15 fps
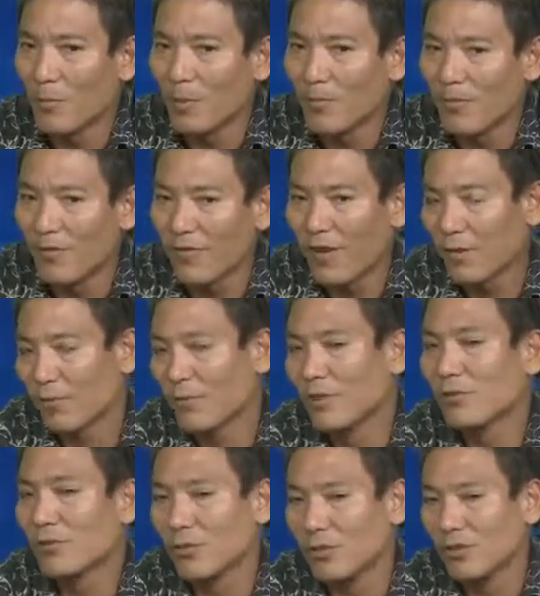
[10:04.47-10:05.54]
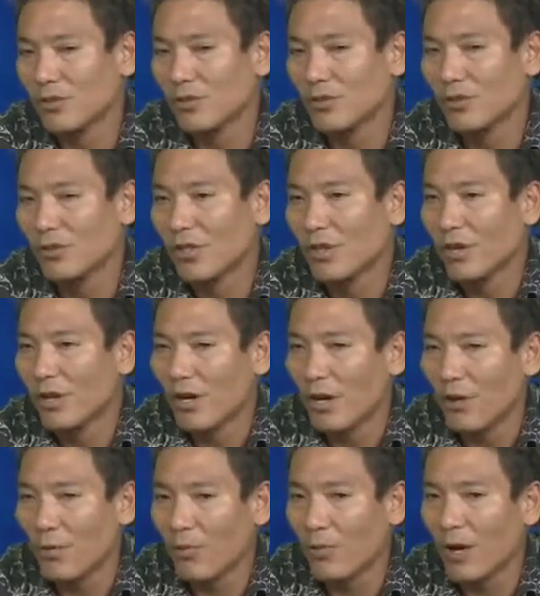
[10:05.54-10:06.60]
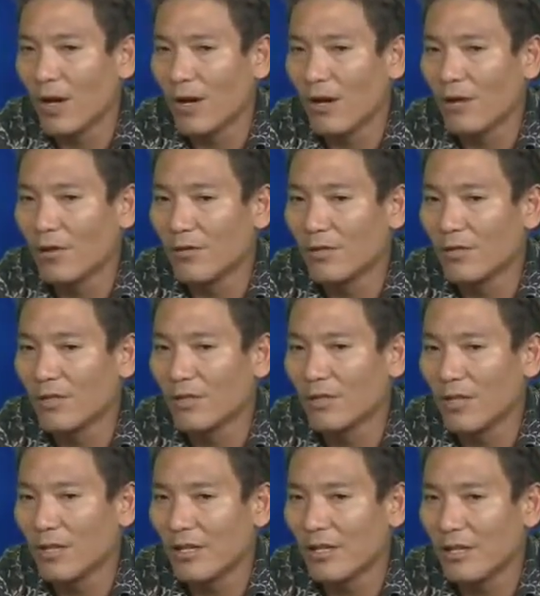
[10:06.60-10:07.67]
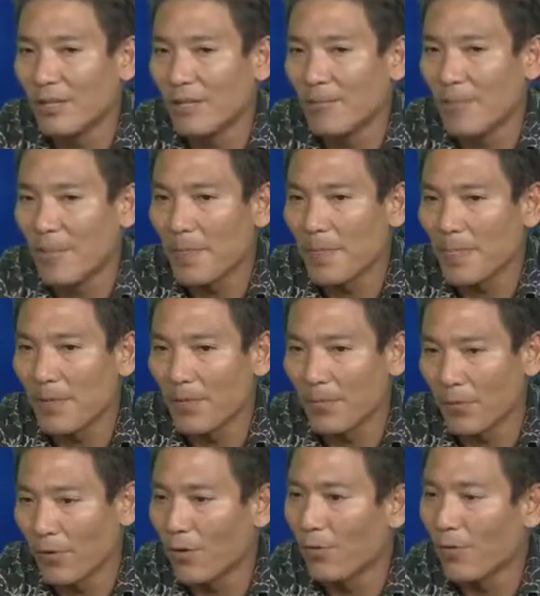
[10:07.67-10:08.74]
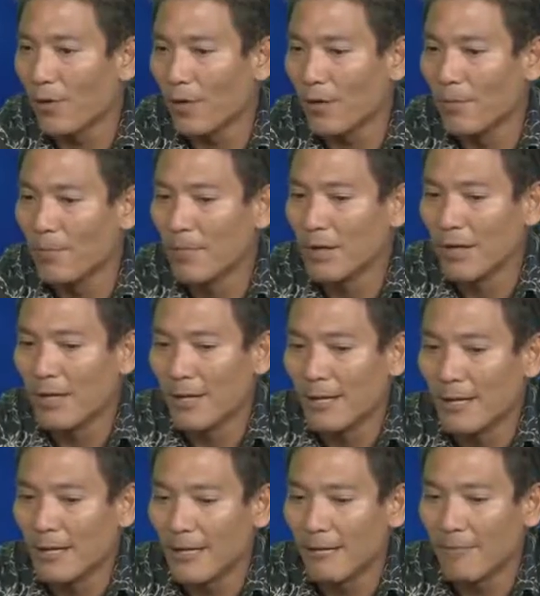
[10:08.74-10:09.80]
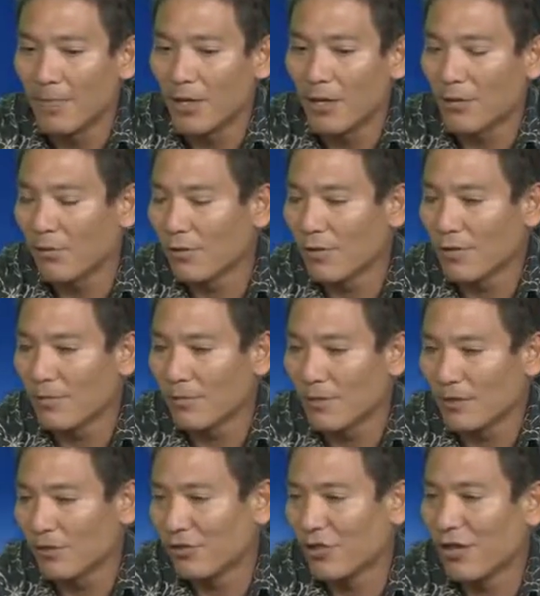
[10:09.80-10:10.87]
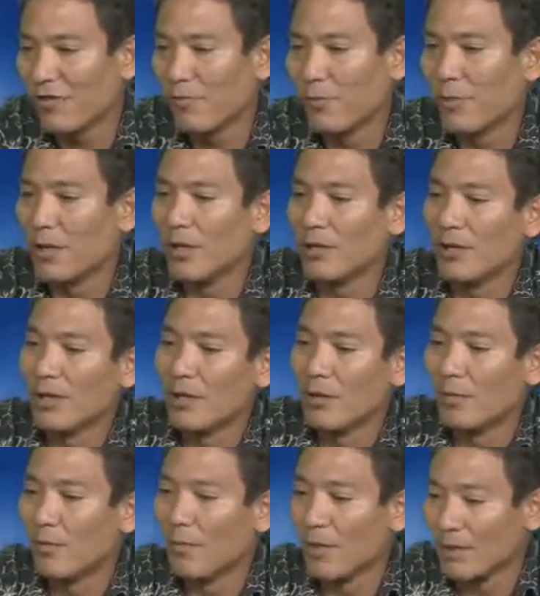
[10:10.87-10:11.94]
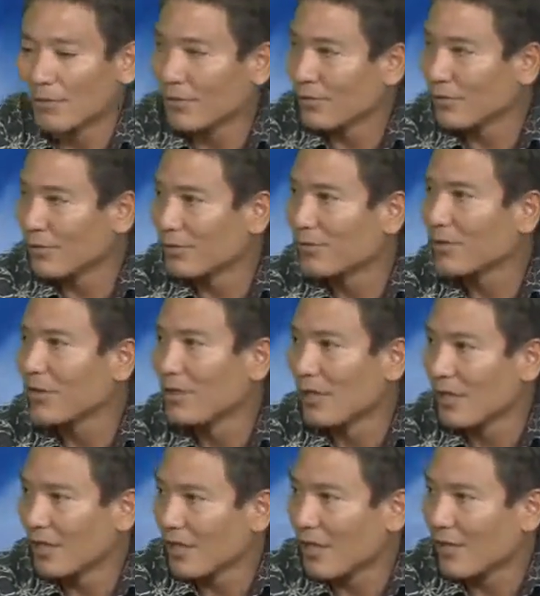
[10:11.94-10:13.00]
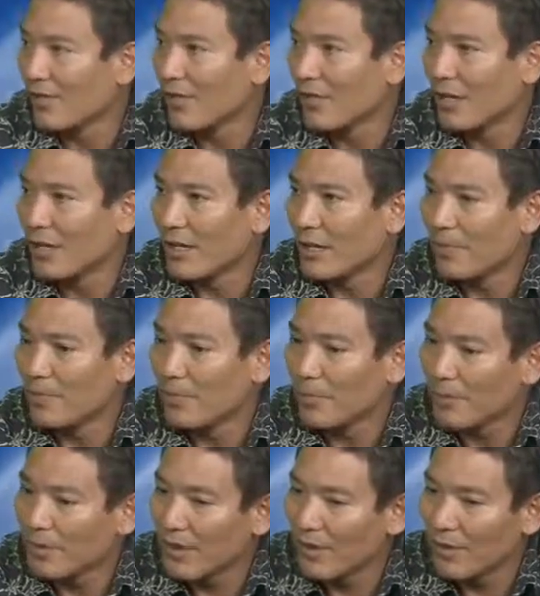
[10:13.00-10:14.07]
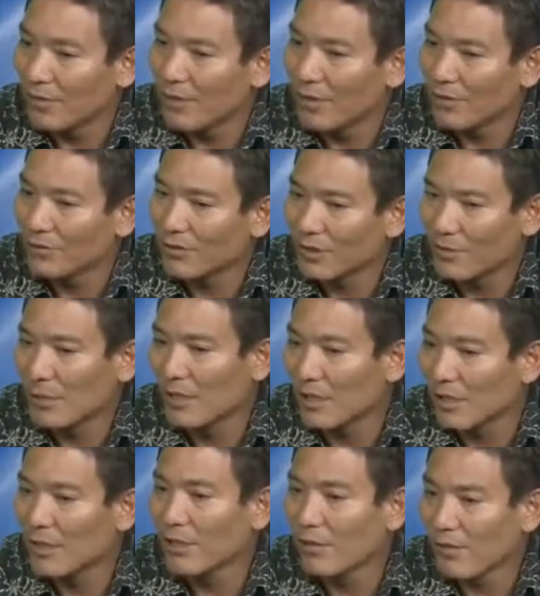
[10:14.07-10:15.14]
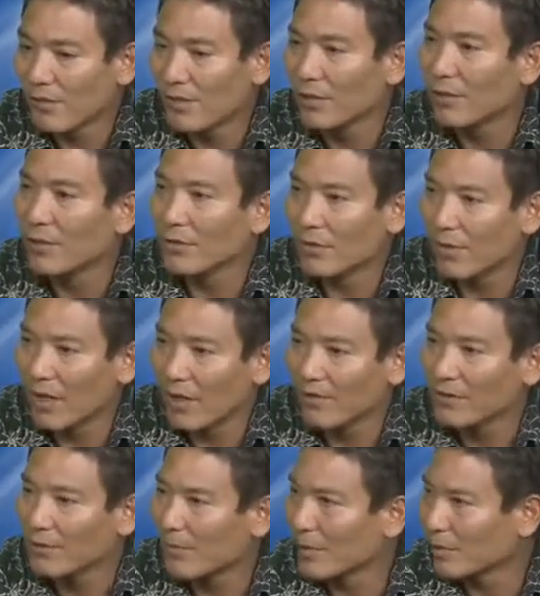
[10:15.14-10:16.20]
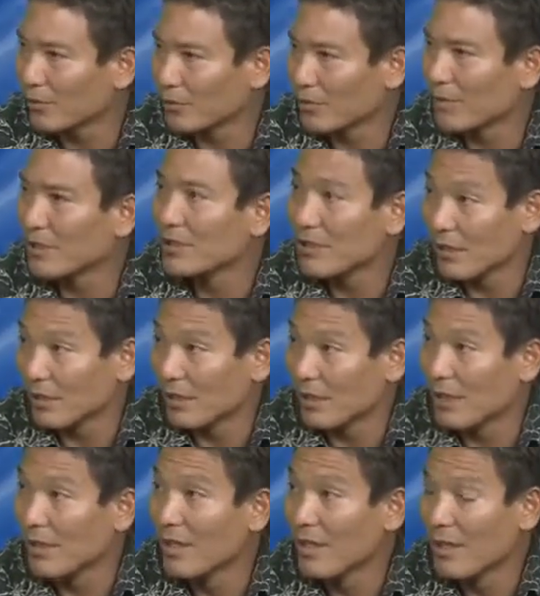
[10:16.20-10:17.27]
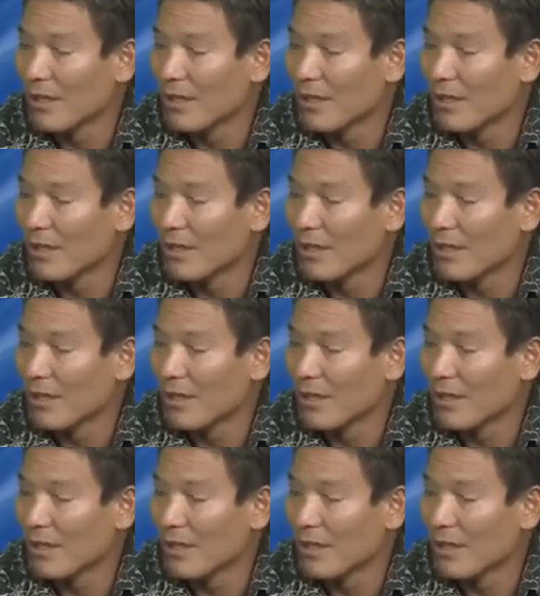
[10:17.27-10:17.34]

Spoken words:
We provide resources around the program, not only myself, but mentors that have that are typically in their field or have some expertise in